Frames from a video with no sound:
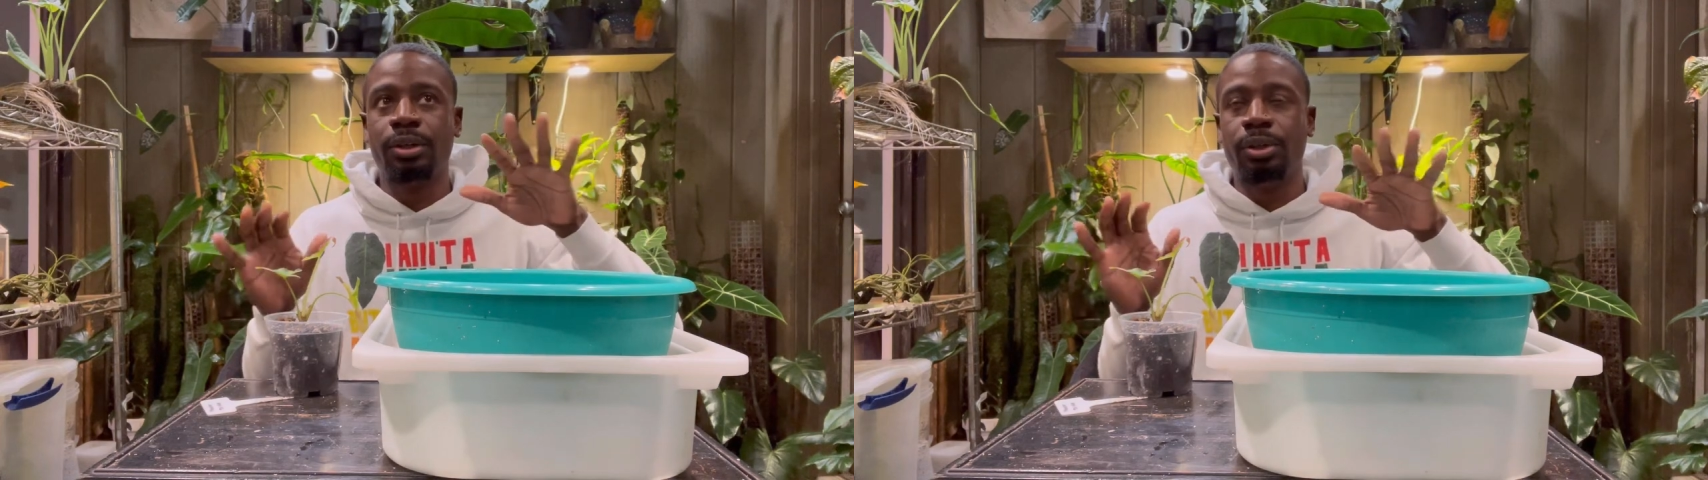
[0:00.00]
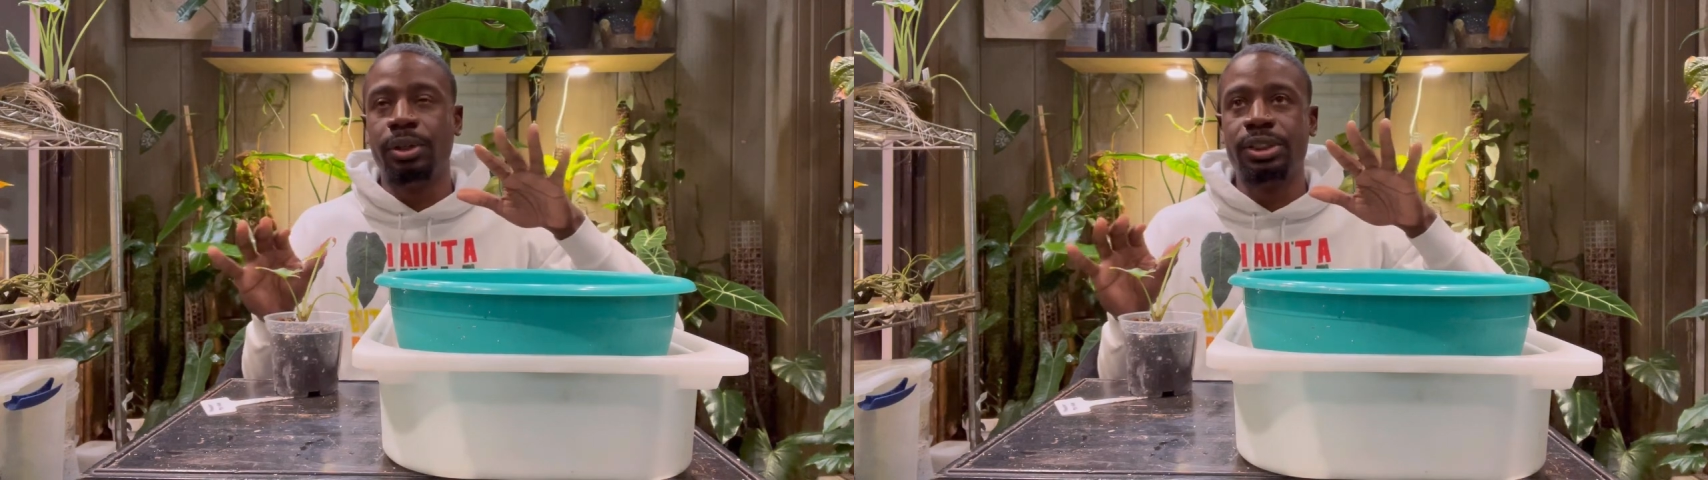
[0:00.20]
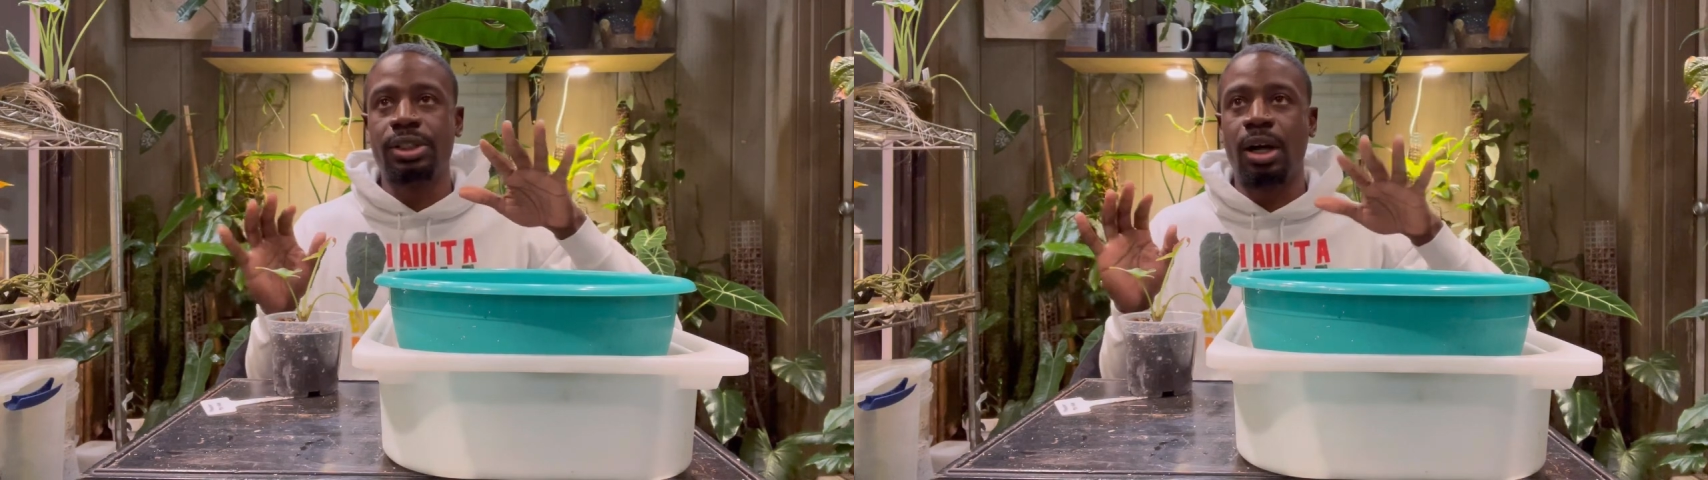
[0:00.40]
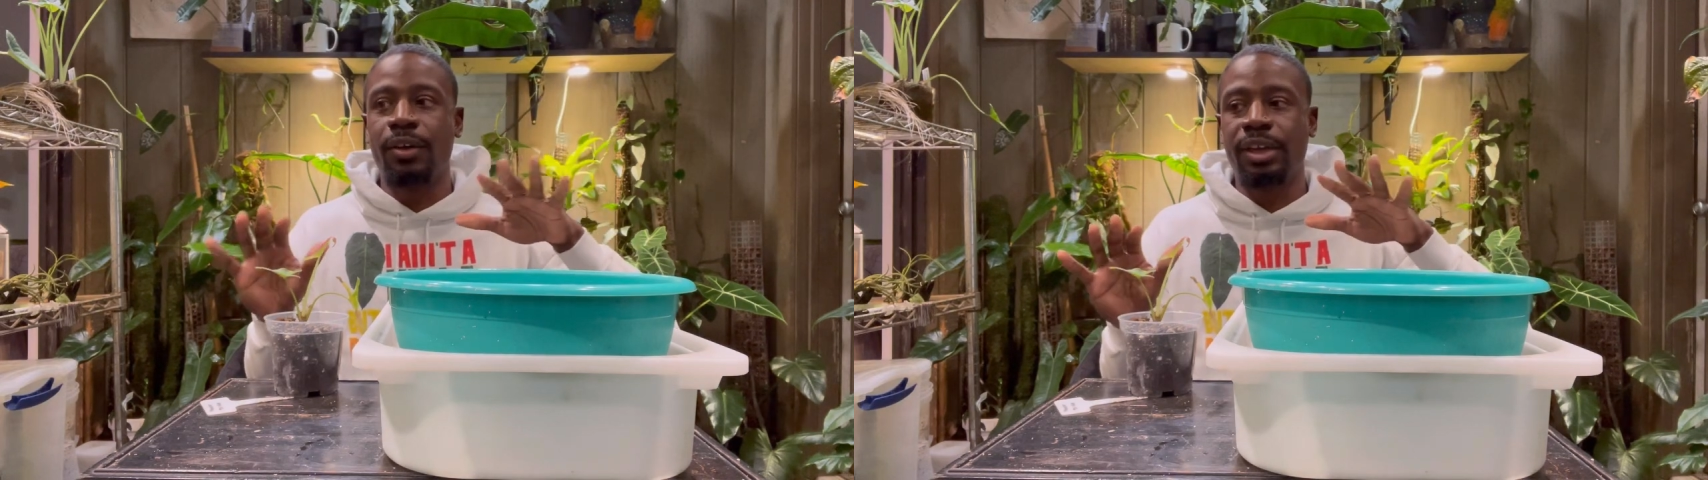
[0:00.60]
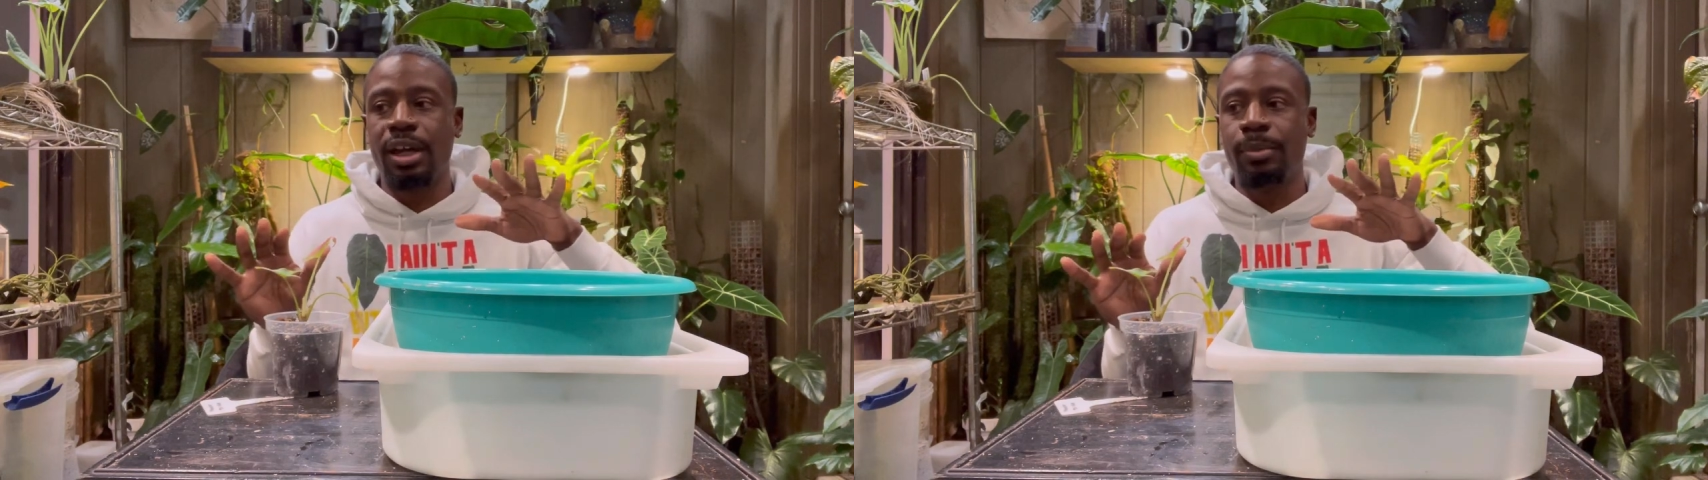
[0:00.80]
do this
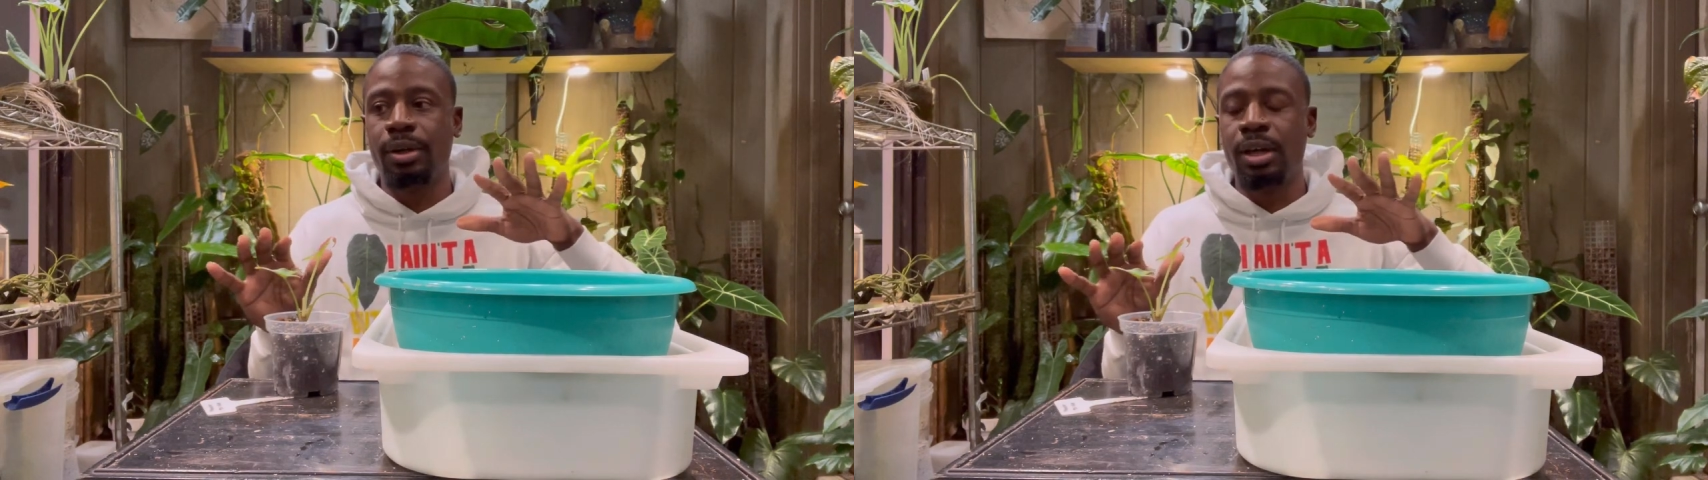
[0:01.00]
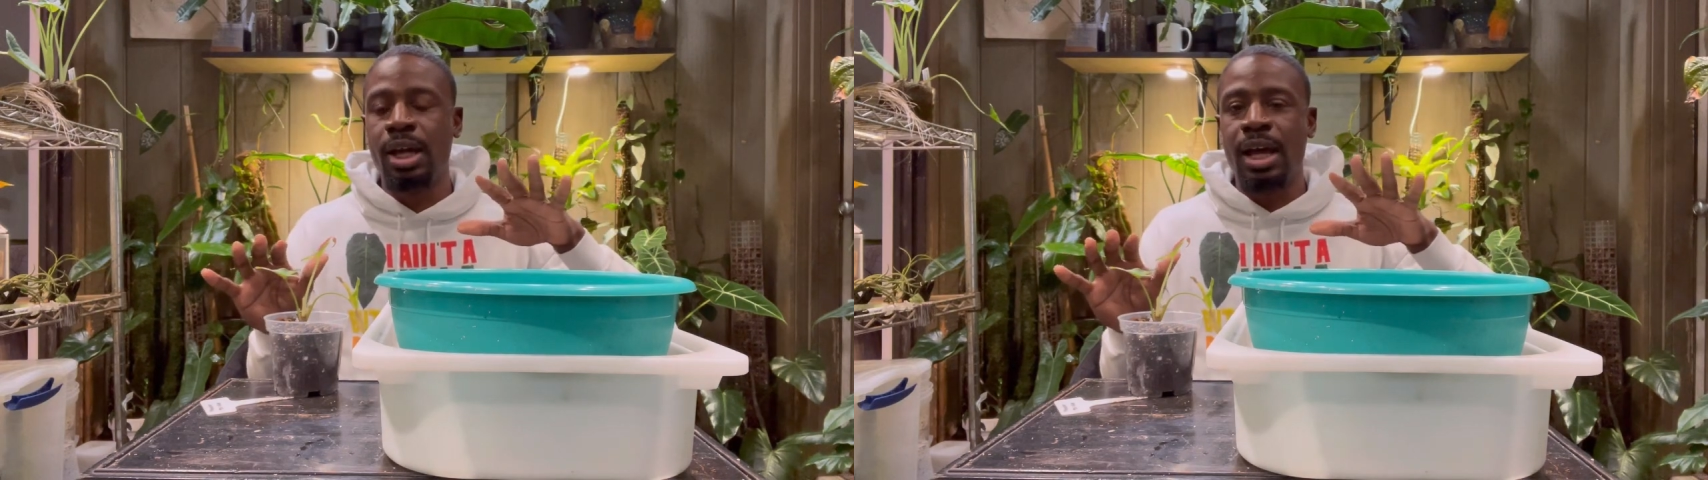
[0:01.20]
off camera,